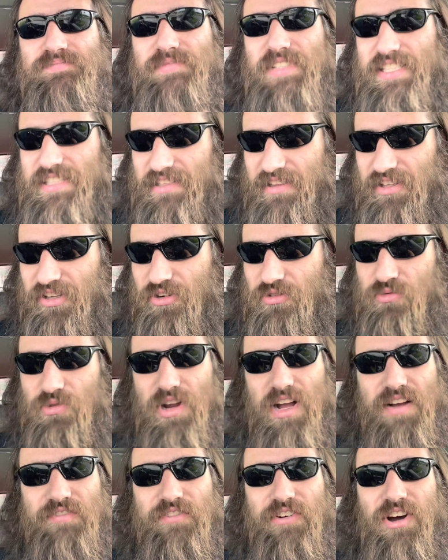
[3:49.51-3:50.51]
It's a little
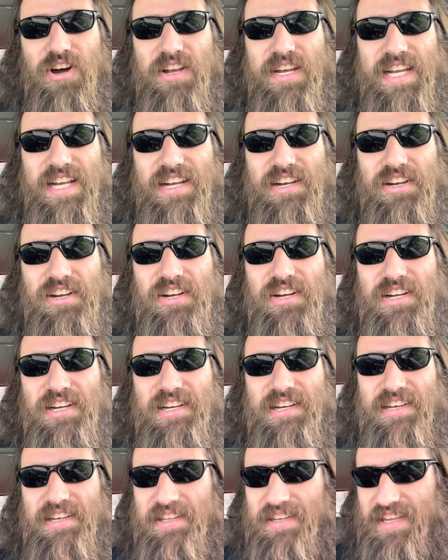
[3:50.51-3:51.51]
rough on
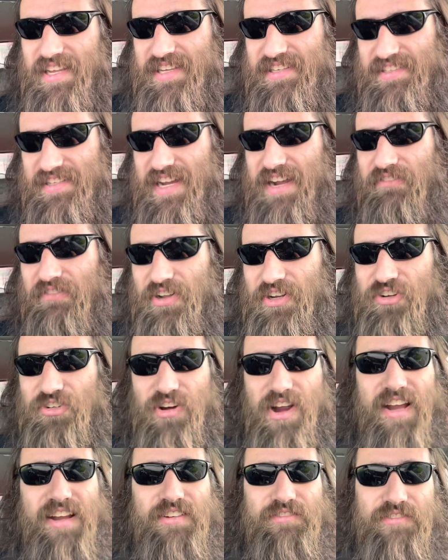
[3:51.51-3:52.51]
here. He's definitely
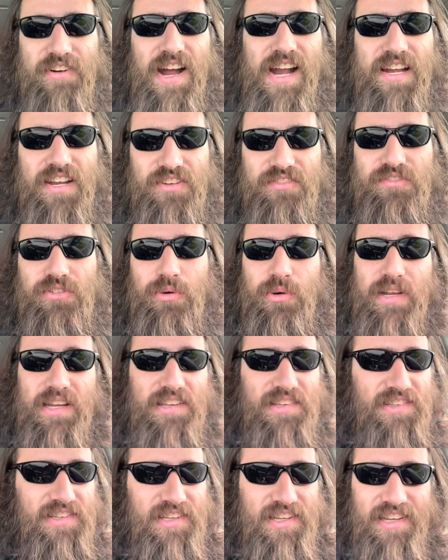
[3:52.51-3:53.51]
trying to find his
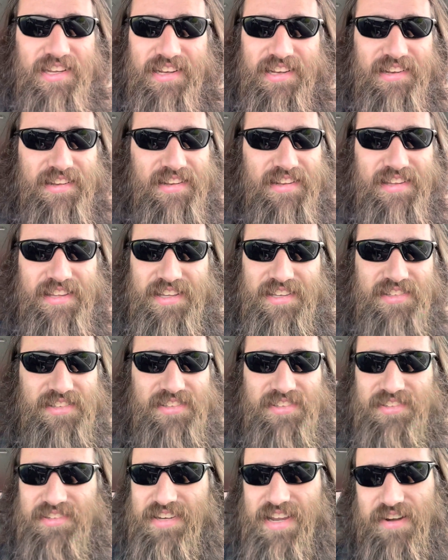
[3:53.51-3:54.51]
voice, and
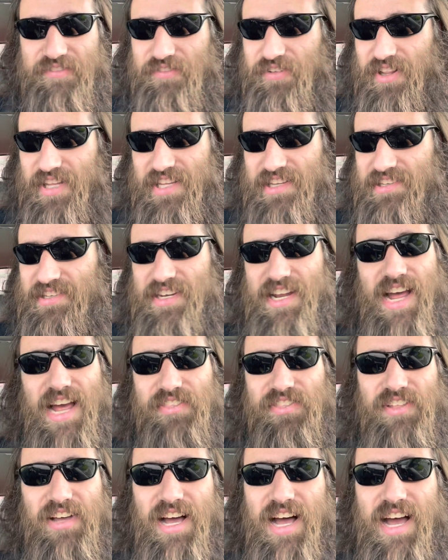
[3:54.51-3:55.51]
this definitely is
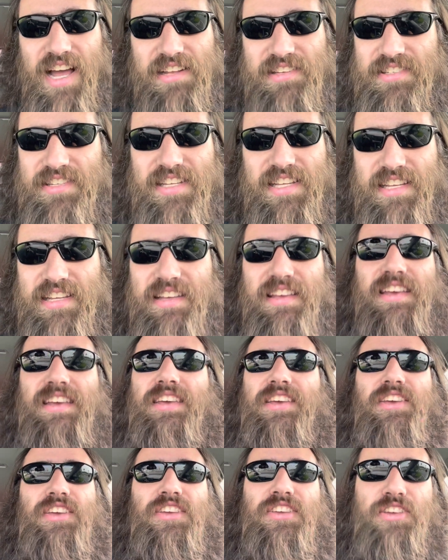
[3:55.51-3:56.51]
not the Hansi
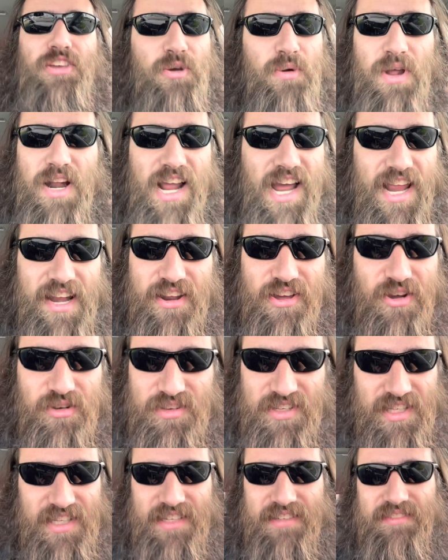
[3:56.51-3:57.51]
you and I know
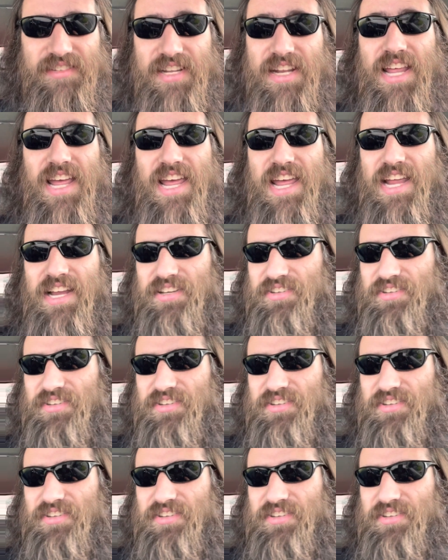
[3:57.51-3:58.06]
today.